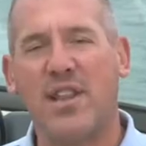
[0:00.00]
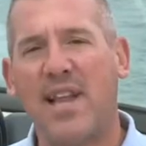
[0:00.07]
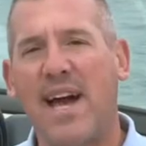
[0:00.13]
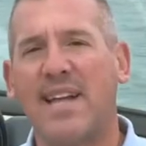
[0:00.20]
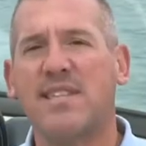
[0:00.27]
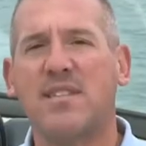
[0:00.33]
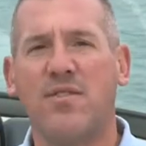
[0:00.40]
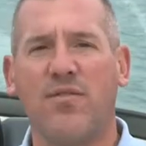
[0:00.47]

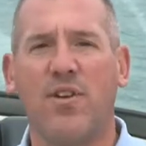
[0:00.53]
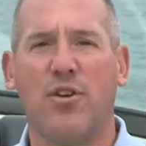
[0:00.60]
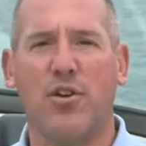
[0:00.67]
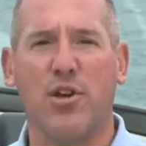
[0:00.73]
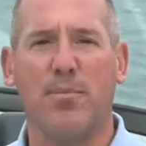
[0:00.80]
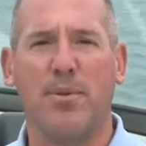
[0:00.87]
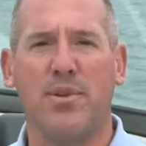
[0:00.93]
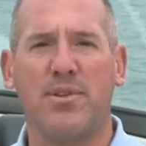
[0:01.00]
lots of
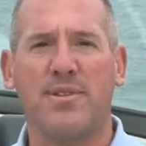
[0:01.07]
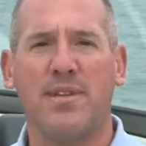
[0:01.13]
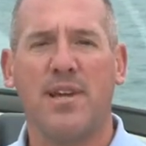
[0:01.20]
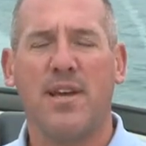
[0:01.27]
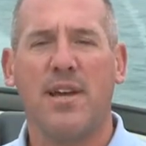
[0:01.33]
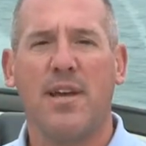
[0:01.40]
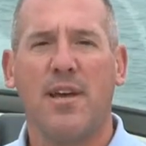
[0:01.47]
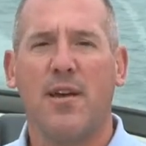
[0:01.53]
variables.
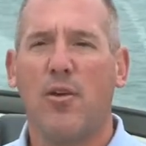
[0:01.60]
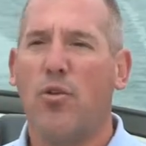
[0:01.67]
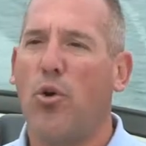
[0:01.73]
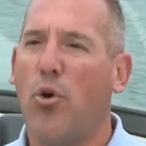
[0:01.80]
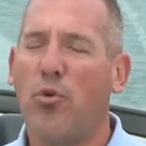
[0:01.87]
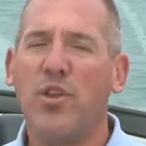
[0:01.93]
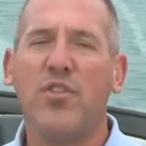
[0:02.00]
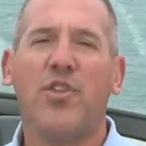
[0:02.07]

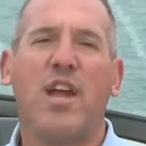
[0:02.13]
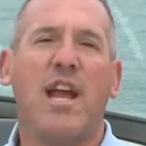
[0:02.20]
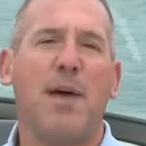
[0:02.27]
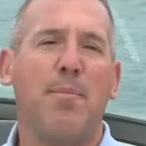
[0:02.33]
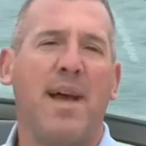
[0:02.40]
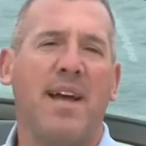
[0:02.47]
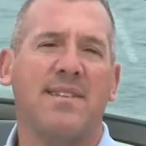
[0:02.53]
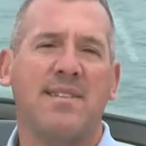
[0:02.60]
Only thing
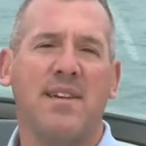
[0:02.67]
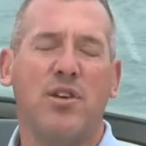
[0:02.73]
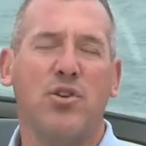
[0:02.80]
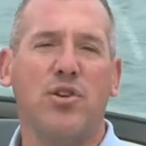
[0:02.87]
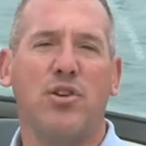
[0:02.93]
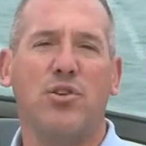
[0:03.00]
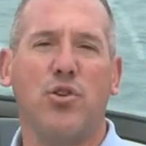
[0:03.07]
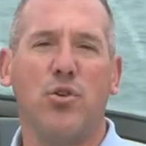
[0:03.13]
I'm asking
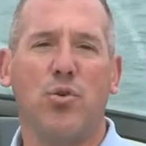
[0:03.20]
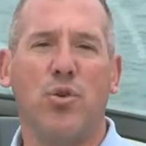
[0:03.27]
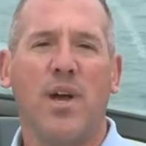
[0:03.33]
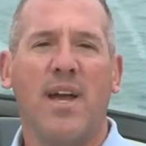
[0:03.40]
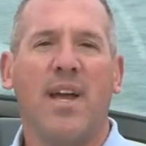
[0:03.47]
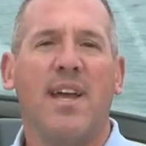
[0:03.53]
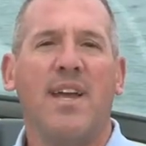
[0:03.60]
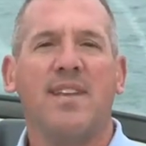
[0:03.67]
you to do
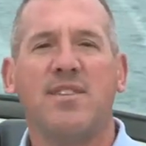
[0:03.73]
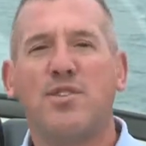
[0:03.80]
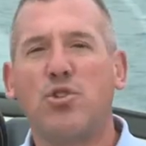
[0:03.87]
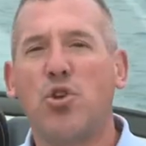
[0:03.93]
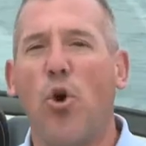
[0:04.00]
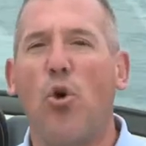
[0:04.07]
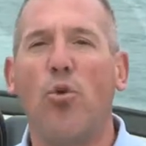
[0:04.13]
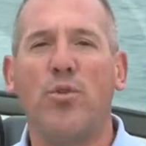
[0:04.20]
is
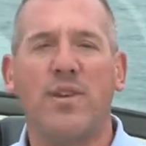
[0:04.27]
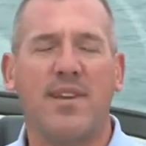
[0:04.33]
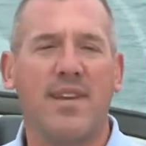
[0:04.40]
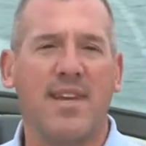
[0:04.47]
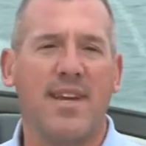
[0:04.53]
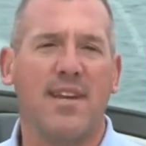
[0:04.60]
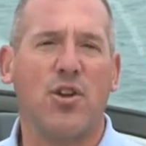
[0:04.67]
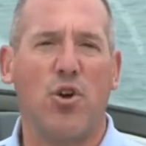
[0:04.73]
don't
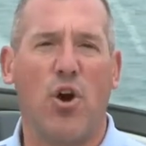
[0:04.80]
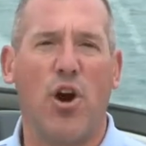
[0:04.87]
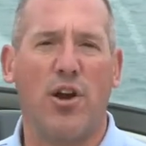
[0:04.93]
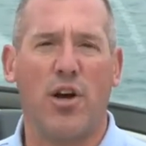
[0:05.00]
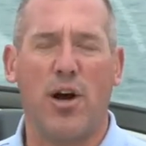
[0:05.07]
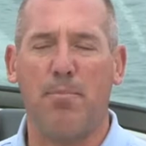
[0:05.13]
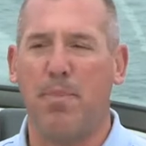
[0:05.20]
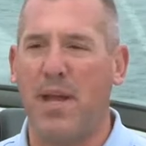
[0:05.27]
get
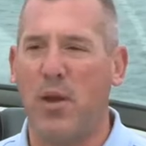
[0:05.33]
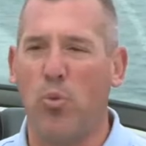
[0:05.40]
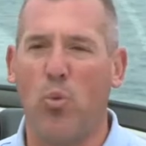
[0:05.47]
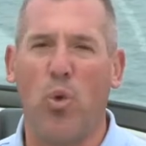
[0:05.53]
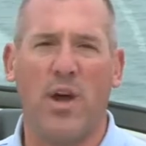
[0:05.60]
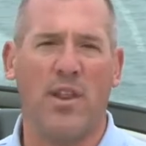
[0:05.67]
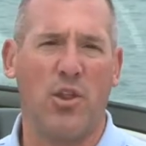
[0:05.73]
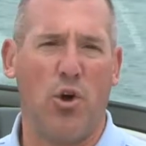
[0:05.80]
caught up
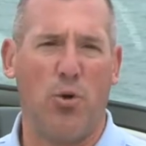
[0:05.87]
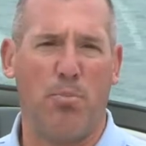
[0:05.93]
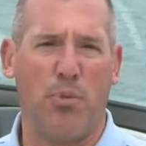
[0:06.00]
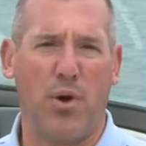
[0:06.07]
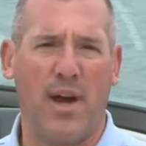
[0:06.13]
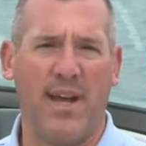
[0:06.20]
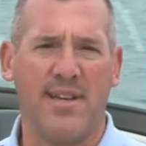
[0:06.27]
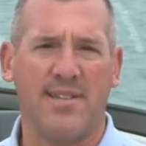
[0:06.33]
in one low
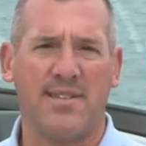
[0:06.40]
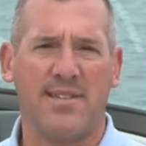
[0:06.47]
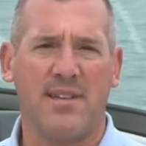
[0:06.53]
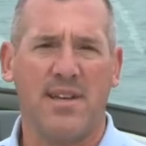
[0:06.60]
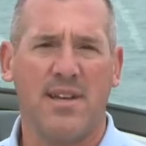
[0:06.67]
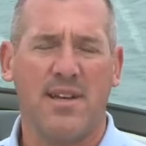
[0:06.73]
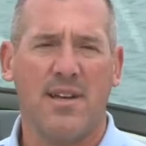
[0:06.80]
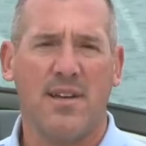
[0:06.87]
price.
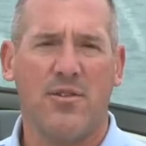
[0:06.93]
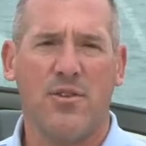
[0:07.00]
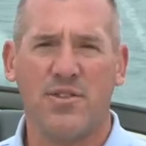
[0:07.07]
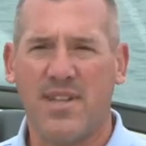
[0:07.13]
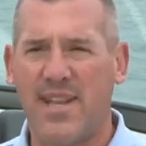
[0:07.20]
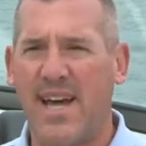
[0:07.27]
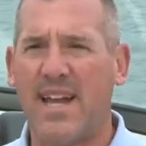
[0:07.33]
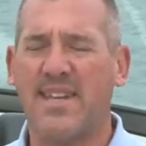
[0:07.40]

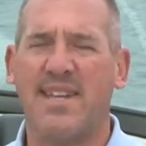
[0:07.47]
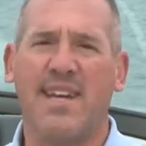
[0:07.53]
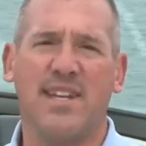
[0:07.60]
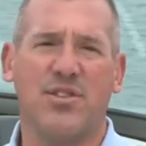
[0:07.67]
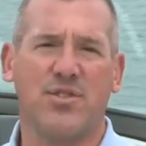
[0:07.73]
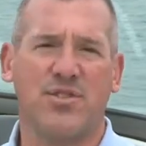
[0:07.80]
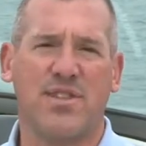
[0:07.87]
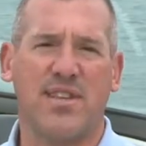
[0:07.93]
There's a lot of
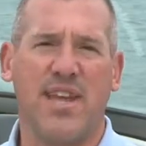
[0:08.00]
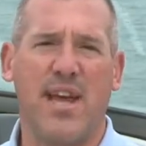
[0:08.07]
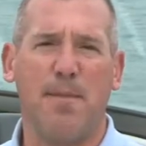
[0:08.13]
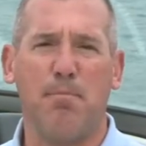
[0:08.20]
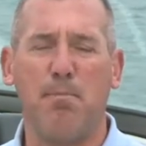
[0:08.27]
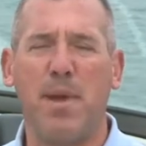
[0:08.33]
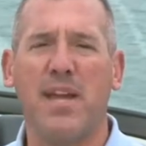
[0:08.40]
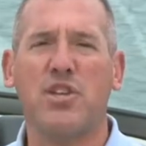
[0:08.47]
dangers to
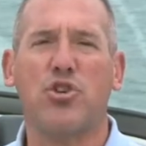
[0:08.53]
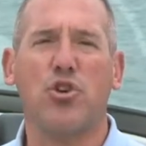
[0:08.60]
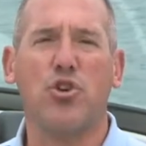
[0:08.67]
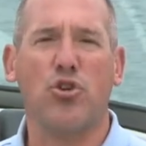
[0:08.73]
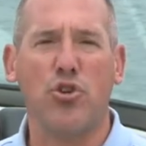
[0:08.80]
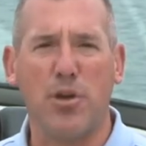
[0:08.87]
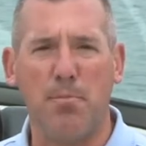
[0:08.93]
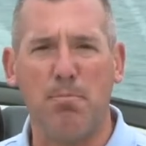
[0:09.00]
that. Make sure
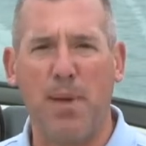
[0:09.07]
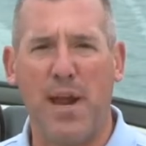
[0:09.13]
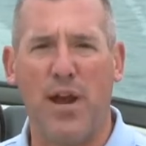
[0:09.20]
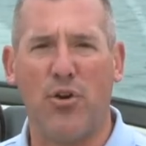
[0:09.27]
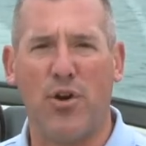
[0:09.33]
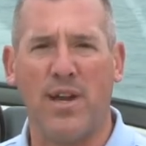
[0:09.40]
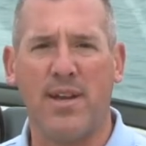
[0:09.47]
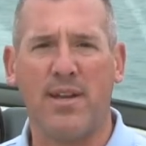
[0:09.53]
you're
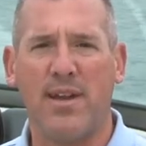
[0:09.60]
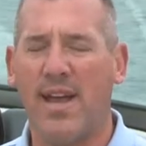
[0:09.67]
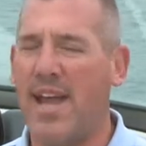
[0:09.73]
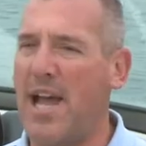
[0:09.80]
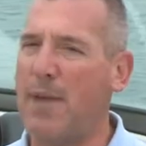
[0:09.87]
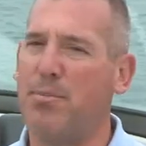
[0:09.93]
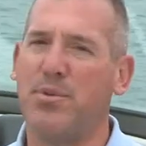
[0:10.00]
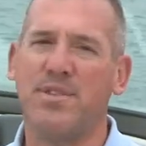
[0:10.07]
comparing
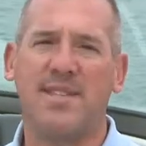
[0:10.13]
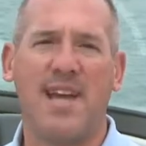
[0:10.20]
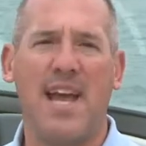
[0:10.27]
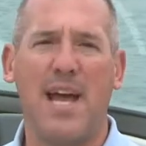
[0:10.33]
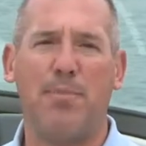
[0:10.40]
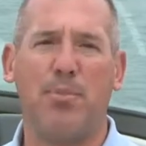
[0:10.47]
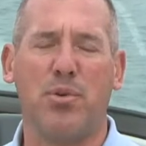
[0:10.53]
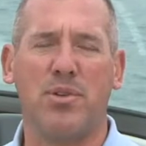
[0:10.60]
apples to
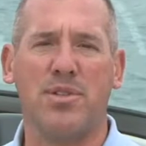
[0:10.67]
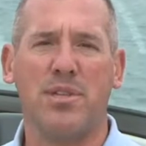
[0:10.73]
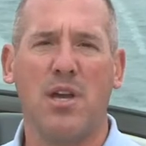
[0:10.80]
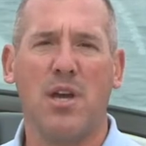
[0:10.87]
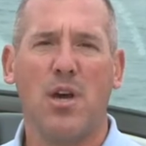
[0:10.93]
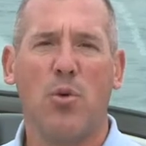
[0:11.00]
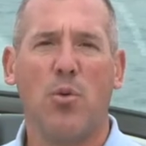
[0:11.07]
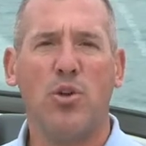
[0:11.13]
apples
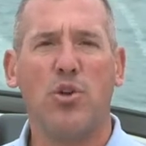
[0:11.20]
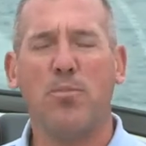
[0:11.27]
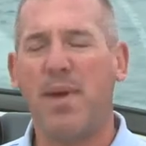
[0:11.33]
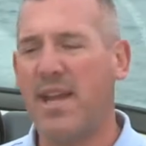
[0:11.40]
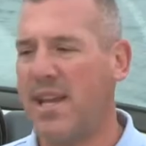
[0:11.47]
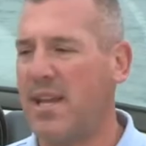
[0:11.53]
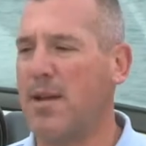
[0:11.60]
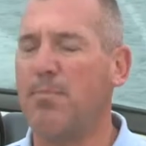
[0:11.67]
when you're
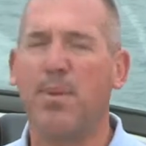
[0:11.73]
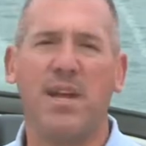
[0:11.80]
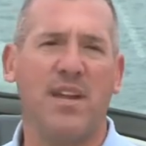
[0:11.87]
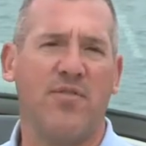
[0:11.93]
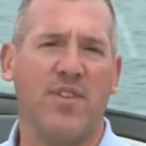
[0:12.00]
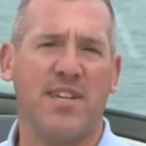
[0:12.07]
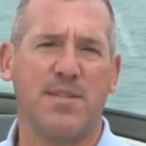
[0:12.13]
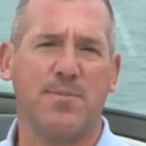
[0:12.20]
making a big
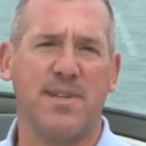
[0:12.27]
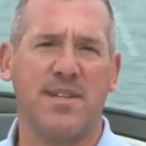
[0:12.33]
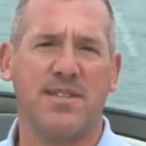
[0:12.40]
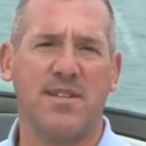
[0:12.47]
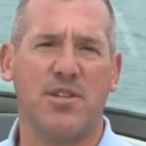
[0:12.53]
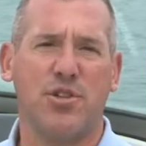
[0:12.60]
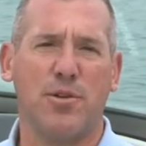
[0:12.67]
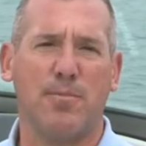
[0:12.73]
investment
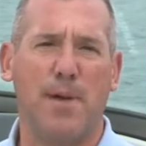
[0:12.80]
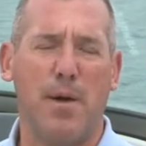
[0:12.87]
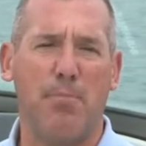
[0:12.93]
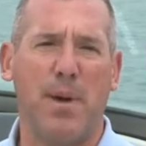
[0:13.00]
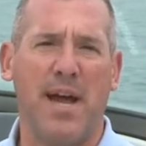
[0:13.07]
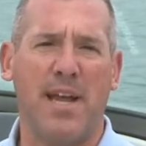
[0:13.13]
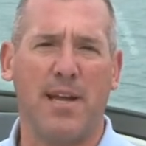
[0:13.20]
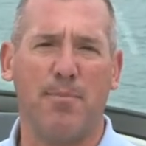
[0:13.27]
decision about
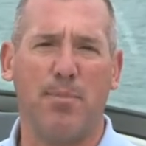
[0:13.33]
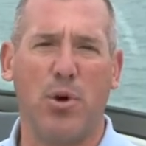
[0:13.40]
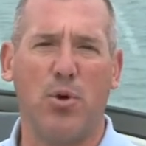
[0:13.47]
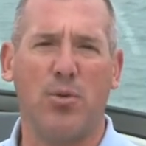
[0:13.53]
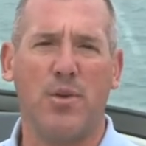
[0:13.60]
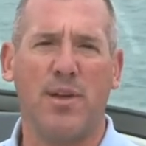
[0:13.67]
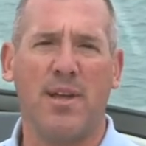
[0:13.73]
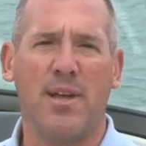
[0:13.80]
buying a boat.